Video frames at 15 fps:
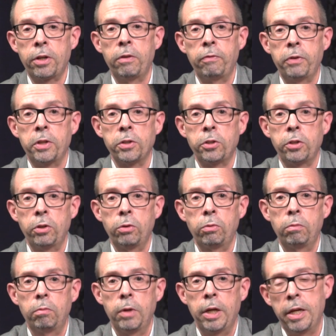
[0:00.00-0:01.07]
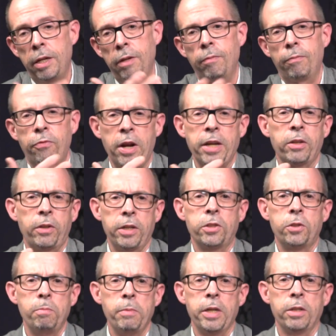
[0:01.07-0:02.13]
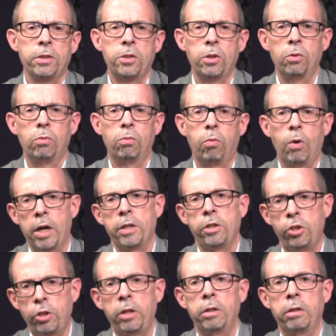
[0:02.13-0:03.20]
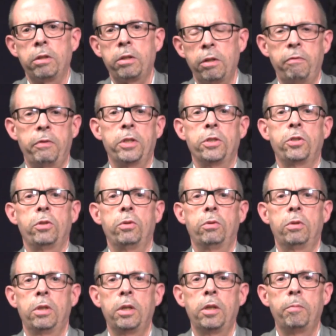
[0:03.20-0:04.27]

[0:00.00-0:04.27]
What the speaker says: convince you, and frankly, it's me, so why should it convince you?